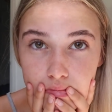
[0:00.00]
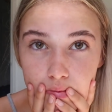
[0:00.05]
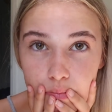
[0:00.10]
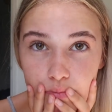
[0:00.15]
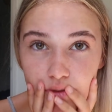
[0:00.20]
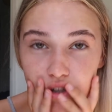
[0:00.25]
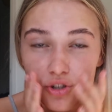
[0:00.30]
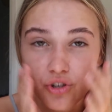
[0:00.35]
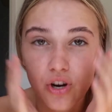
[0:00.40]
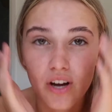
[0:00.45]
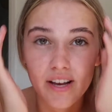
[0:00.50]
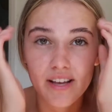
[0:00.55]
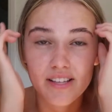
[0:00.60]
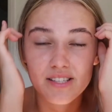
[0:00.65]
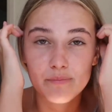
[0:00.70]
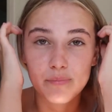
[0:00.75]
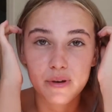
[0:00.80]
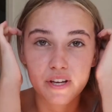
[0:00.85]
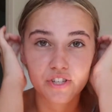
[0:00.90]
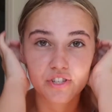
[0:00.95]
I'm gonna try and get
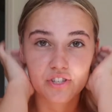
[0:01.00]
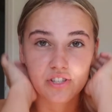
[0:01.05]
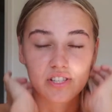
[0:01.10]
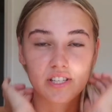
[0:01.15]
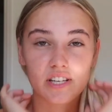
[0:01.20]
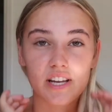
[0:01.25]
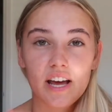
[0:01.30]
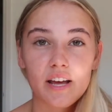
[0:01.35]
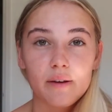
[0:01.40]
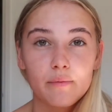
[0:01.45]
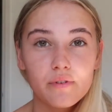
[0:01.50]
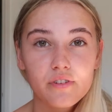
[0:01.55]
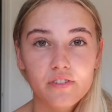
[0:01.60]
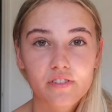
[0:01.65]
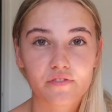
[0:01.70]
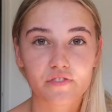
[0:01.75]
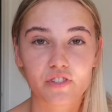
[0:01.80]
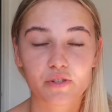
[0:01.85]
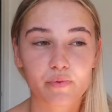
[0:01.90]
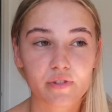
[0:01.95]
some pictures today because
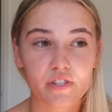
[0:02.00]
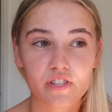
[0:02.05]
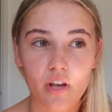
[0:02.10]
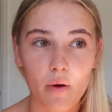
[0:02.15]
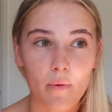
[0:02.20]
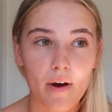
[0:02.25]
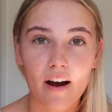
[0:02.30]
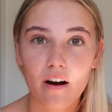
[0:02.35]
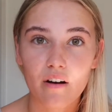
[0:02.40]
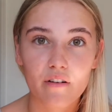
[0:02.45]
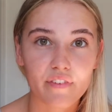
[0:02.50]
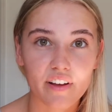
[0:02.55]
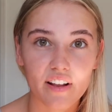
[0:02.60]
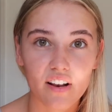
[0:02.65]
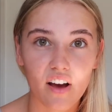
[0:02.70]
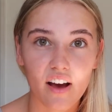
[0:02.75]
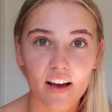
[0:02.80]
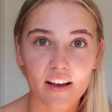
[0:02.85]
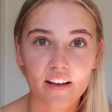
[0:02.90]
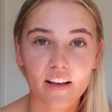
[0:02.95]
I've just been so out of it
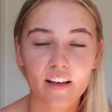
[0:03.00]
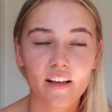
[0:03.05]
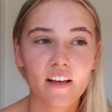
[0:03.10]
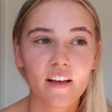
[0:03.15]
like